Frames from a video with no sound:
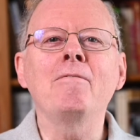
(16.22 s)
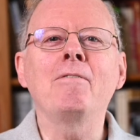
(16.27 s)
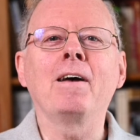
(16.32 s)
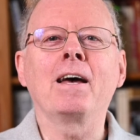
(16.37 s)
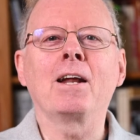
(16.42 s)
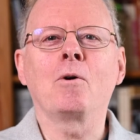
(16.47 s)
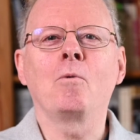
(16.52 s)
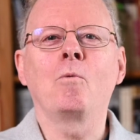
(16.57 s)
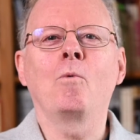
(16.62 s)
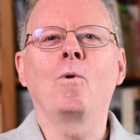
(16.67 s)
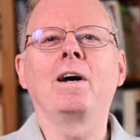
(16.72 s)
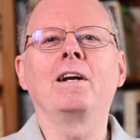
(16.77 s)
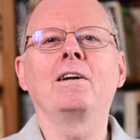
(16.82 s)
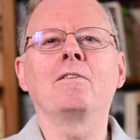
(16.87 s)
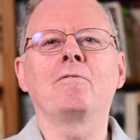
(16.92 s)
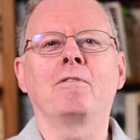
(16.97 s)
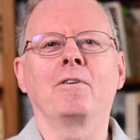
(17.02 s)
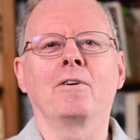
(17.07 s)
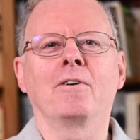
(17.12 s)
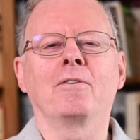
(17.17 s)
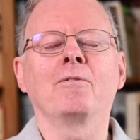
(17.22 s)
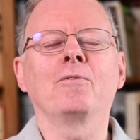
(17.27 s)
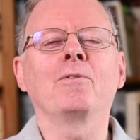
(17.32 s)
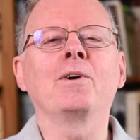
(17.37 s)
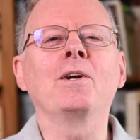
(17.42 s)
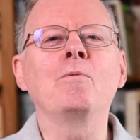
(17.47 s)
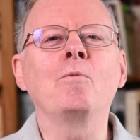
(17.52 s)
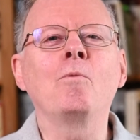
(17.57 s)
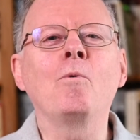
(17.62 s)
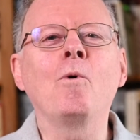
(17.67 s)
had a wonderful,
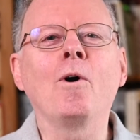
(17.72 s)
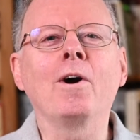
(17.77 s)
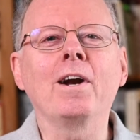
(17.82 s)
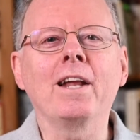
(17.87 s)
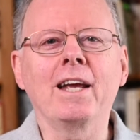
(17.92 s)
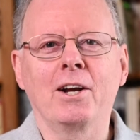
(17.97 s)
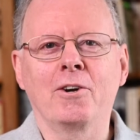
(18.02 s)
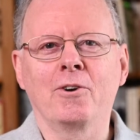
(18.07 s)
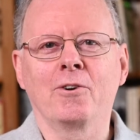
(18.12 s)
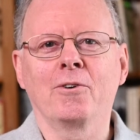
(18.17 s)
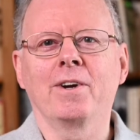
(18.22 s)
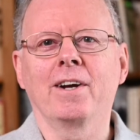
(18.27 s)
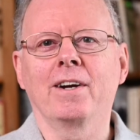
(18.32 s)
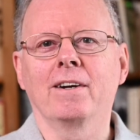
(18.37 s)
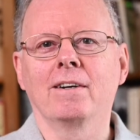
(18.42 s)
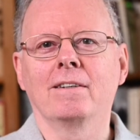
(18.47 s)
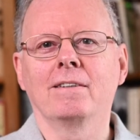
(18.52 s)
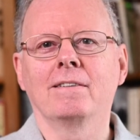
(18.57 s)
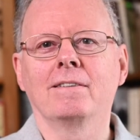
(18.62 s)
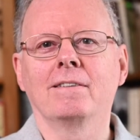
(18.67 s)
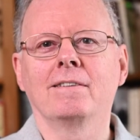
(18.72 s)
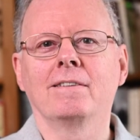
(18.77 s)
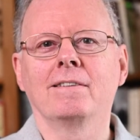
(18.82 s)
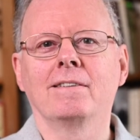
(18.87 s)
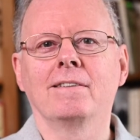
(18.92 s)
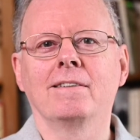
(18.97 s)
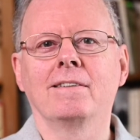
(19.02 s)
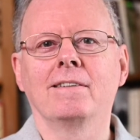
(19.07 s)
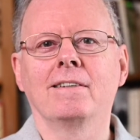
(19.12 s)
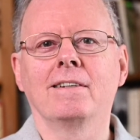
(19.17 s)
rewarding career.
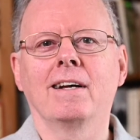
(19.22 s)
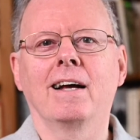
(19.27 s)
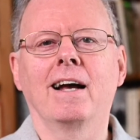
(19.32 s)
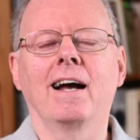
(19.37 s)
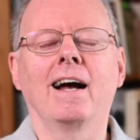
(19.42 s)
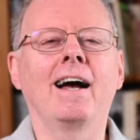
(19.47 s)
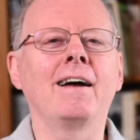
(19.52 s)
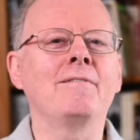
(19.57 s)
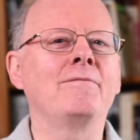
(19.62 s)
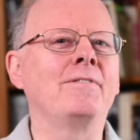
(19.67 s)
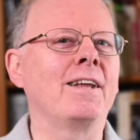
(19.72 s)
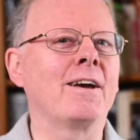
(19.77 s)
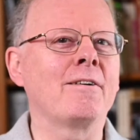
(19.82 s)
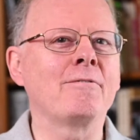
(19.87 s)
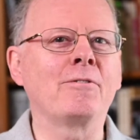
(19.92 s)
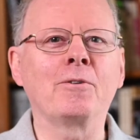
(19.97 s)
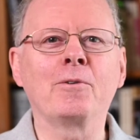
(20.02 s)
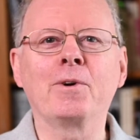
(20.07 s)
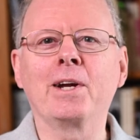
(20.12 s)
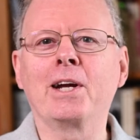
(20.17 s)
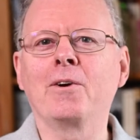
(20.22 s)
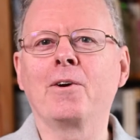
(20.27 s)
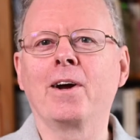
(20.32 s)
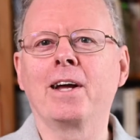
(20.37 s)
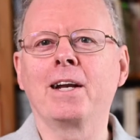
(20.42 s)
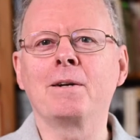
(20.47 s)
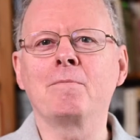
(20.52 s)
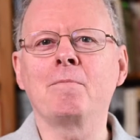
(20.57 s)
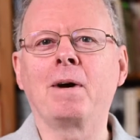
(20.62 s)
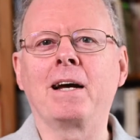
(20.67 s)
I've never
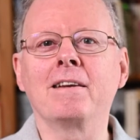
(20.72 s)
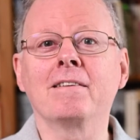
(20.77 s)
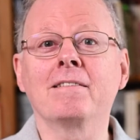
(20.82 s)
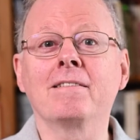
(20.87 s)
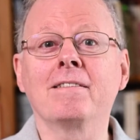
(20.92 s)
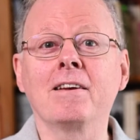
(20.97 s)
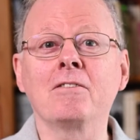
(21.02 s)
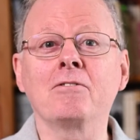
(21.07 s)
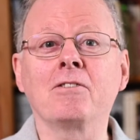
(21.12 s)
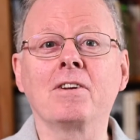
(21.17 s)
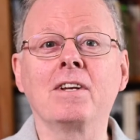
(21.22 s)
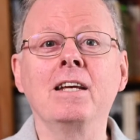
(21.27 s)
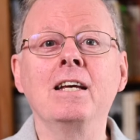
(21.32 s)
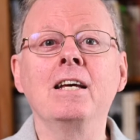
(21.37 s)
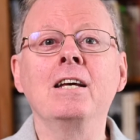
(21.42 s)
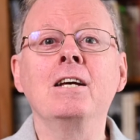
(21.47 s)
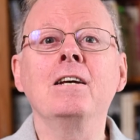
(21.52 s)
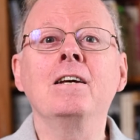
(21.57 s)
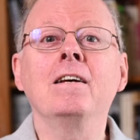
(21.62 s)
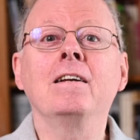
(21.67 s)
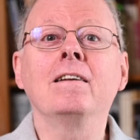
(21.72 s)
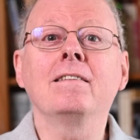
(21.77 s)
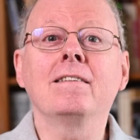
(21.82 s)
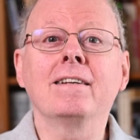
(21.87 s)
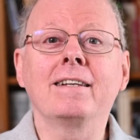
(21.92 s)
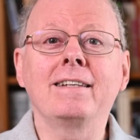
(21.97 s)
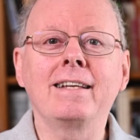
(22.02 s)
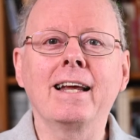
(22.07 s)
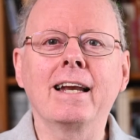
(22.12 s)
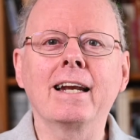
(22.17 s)
regretted my decision to
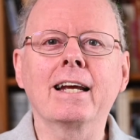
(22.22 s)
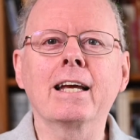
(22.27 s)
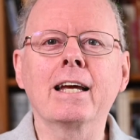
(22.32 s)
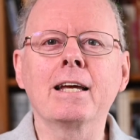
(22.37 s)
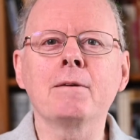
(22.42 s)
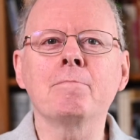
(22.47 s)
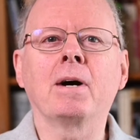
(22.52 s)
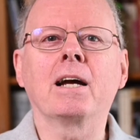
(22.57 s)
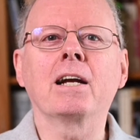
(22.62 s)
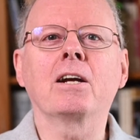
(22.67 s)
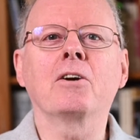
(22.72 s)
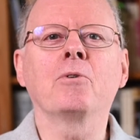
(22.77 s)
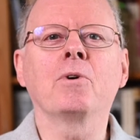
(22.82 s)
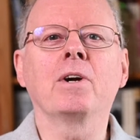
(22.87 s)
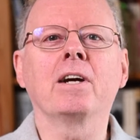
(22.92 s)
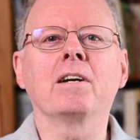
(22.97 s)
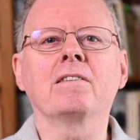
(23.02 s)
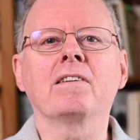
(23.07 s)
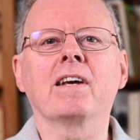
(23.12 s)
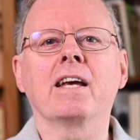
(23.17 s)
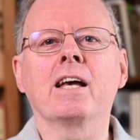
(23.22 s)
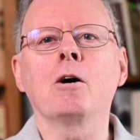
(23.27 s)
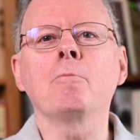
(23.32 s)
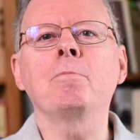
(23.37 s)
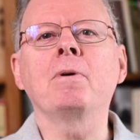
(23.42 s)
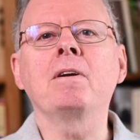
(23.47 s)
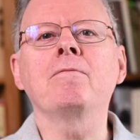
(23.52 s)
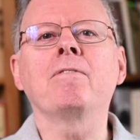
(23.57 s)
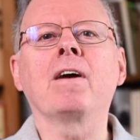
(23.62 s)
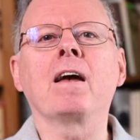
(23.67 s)
dedicate my career to
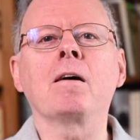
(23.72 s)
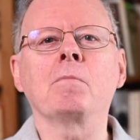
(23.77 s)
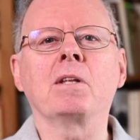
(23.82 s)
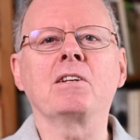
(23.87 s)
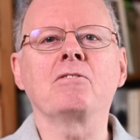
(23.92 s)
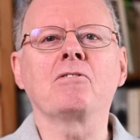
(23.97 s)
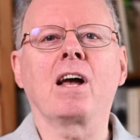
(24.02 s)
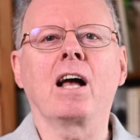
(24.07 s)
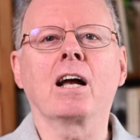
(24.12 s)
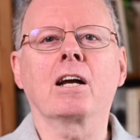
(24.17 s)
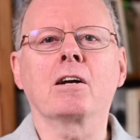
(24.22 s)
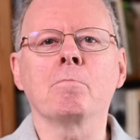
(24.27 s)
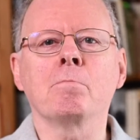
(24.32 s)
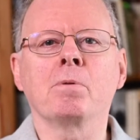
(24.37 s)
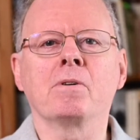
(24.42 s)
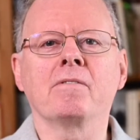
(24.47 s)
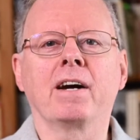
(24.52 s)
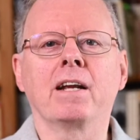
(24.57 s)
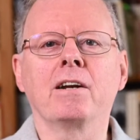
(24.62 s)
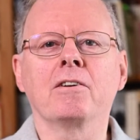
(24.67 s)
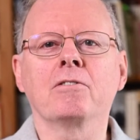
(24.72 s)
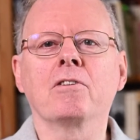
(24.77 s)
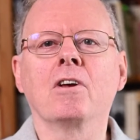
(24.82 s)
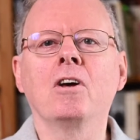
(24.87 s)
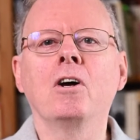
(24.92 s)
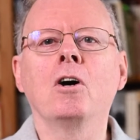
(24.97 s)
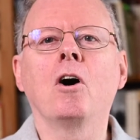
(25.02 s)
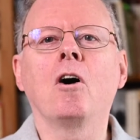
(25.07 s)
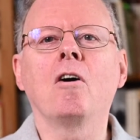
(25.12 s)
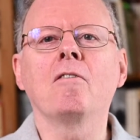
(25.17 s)
helping family childcare providers
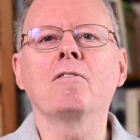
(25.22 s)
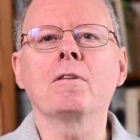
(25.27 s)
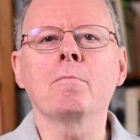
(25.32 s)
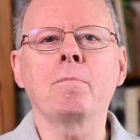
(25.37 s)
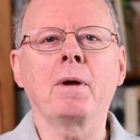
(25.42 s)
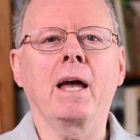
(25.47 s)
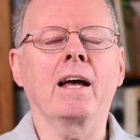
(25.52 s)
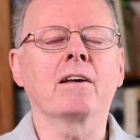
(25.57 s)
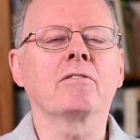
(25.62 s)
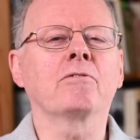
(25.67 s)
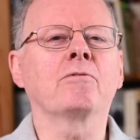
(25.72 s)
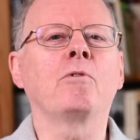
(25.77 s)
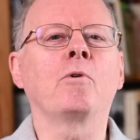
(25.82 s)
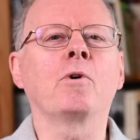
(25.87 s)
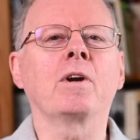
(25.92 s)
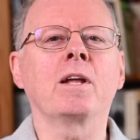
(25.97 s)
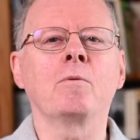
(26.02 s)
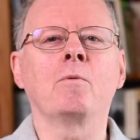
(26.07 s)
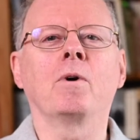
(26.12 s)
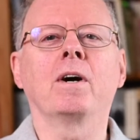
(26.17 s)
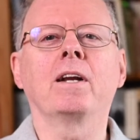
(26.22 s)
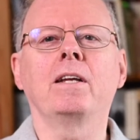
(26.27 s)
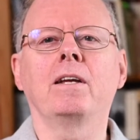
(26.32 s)
over the past 41